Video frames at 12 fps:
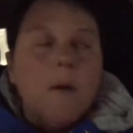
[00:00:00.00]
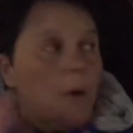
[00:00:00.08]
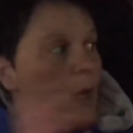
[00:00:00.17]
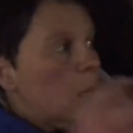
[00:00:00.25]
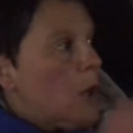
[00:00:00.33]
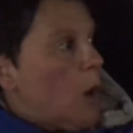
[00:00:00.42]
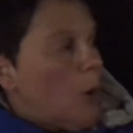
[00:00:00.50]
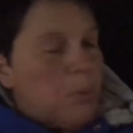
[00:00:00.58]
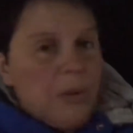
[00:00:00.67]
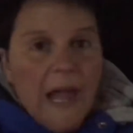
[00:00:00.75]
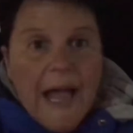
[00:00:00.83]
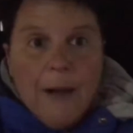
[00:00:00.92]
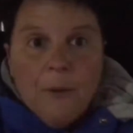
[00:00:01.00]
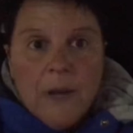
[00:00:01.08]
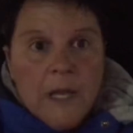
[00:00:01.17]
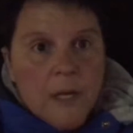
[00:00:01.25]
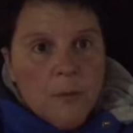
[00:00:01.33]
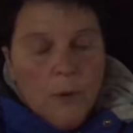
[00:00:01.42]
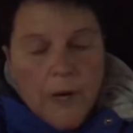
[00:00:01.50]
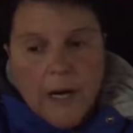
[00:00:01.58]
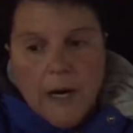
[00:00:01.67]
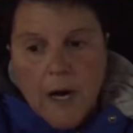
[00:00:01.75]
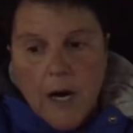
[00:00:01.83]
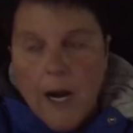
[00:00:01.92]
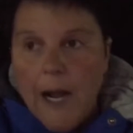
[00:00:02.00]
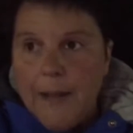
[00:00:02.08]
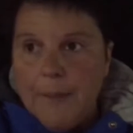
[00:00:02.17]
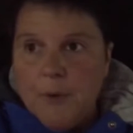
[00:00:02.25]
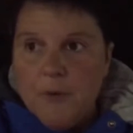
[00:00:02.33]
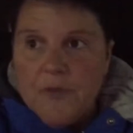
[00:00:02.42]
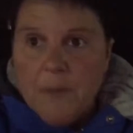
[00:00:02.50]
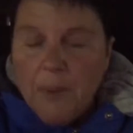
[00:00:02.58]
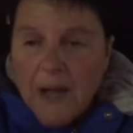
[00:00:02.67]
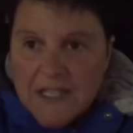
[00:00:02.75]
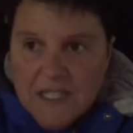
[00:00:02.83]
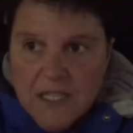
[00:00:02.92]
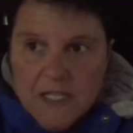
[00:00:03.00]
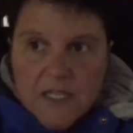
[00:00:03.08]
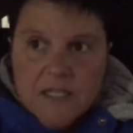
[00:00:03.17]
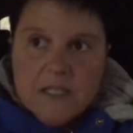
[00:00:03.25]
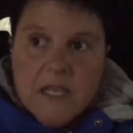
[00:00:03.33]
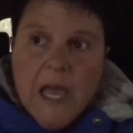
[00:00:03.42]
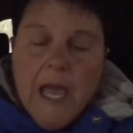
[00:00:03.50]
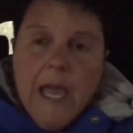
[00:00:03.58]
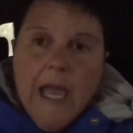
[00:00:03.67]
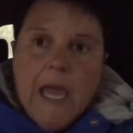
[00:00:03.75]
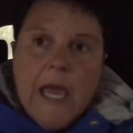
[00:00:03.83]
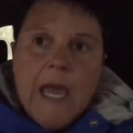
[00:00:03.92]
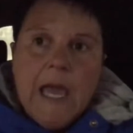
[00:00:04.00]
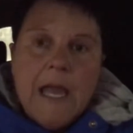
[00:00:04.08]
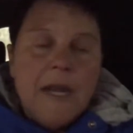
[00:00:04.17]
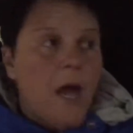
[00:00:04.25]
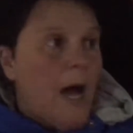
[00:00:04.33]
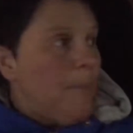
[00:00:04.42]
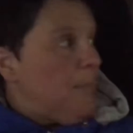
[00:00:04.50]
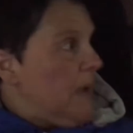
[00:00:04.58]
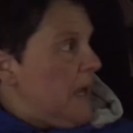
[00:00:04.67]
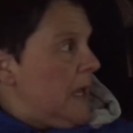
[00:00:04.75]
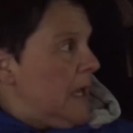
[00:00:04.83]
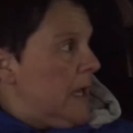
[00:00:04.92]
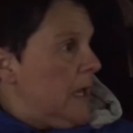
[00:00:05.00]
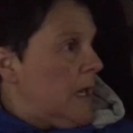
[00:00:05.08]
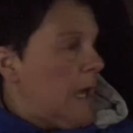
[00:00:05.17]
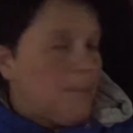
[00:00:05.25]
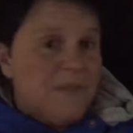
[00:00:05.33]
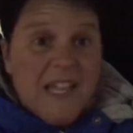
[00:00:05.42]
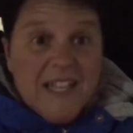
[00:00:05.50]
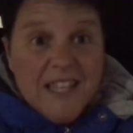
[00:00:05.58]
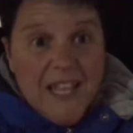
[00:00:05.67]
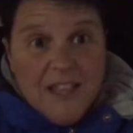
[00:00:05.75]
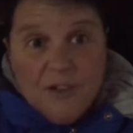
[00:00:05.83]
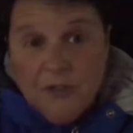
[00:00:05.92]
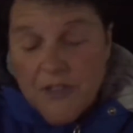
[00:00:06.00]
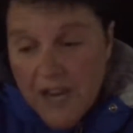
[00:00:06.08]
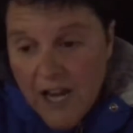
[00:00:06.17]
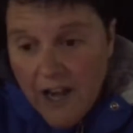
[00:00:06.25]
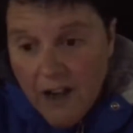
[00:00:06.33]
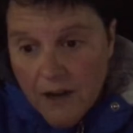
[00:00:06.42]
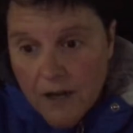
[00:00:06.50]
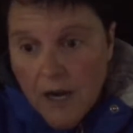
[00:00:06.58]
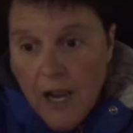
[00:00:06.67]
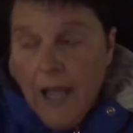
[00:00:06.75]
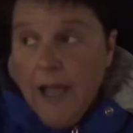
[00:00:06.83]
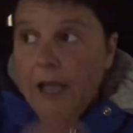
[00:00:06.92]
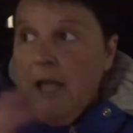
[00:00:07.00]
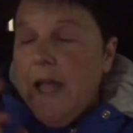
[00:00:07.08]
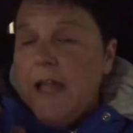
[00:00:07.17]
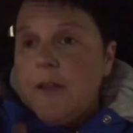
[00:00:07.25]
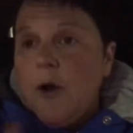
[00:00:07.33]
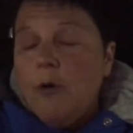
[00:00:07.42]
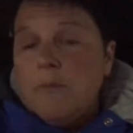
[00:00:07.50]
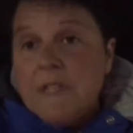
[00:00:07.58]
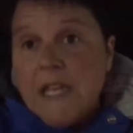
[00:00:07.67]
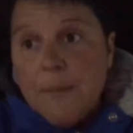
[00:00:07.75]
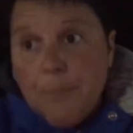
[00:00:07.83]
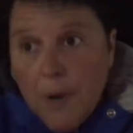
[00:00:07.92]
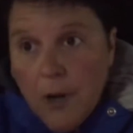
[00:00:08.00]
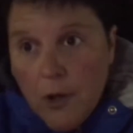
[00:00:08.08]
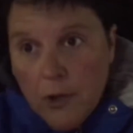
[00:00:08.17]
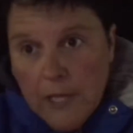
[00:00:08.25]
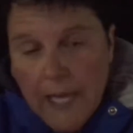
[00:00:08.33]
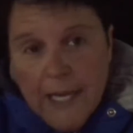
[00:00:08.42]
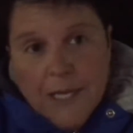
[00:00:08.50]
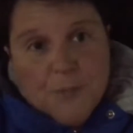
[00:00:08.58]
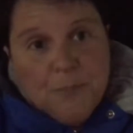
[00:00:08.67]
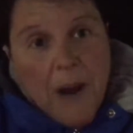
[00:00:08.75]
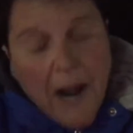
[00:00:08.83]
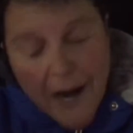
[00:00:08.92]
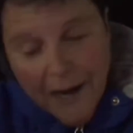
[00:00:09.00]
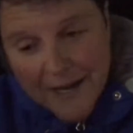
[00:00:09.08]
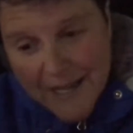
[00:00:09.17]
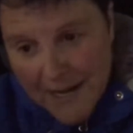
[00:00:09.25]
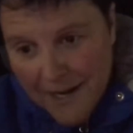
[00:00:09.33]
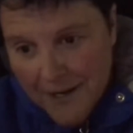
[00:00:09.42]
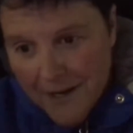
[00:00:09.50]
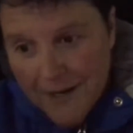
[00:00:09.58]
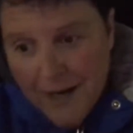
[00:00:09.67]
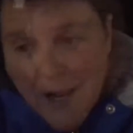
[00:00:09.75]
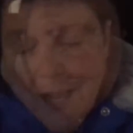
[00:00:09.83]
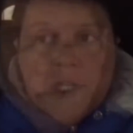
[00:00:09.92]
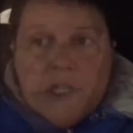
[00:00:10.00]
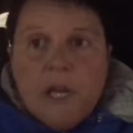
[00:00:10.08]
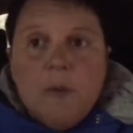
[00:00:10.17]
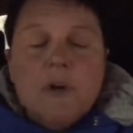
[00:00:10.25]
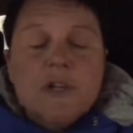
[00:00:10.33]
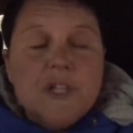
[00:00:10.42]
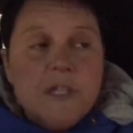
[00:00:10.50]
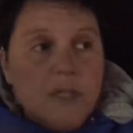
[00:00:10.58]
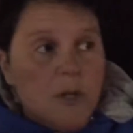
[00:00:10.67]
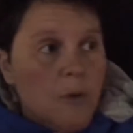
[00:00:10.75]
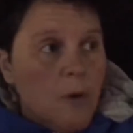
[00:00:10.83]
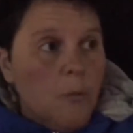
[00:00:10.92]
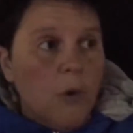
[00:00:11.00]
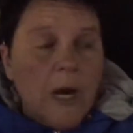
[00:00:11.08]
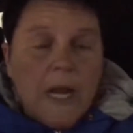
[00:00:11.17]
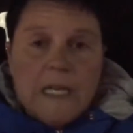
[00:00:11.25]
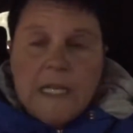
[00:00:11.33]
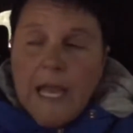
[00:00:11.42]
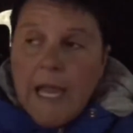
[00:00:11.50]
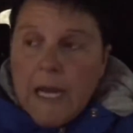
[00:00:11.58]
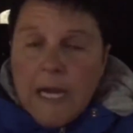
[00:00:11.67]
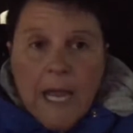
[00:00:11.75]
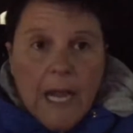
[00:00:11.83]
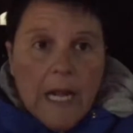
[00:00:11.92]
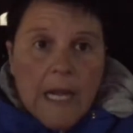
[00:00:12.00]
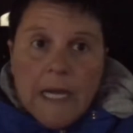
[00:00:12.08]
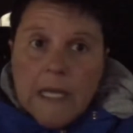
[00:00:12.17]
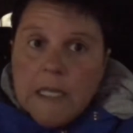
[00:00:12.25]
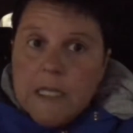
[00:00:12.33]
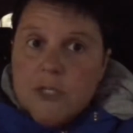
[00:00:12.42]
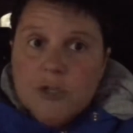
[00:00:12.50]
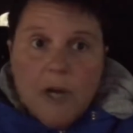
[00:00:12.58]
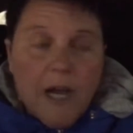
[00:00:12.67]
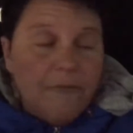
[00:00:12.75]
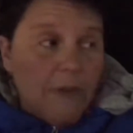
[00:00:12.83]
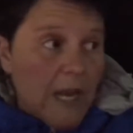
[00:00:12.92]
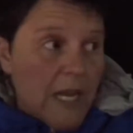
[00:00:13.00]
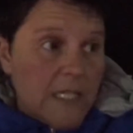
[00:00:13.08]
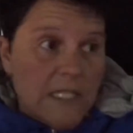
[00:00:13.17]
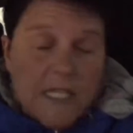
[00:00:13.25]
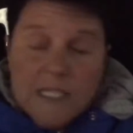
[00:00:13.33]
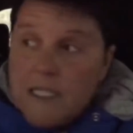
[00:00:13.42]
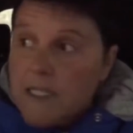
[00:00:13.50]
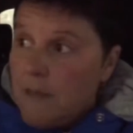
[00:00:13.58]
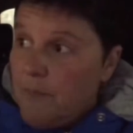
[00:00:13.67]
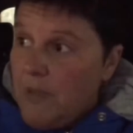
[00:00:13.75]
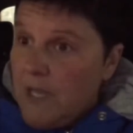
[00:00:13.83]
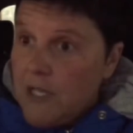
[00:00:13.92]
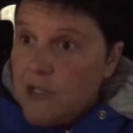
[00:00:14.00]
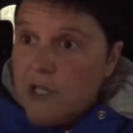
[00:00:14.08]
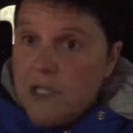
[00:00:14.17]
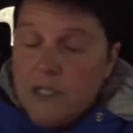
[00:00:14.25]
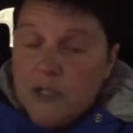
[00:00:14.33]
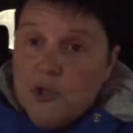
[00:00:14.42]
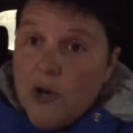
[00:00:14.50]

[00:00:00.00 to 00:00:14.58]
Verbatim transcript: you know, plowing where I move the buses and not being upset that they're there and the Home Depot letting us park here. Appreciate what she's doing, working day and night cleaning this driveway because this is a big Jesus